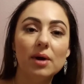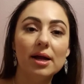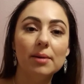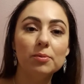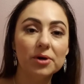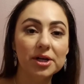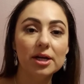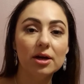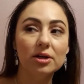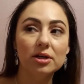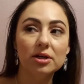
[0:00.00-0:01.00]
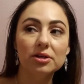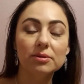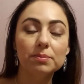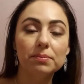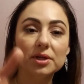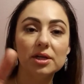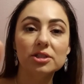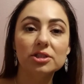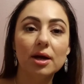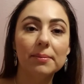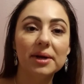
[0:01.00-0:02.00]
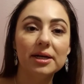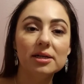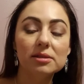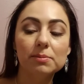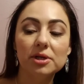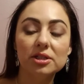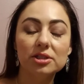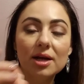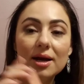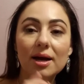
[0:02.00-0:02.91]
am working on another blush, on my NYX blush,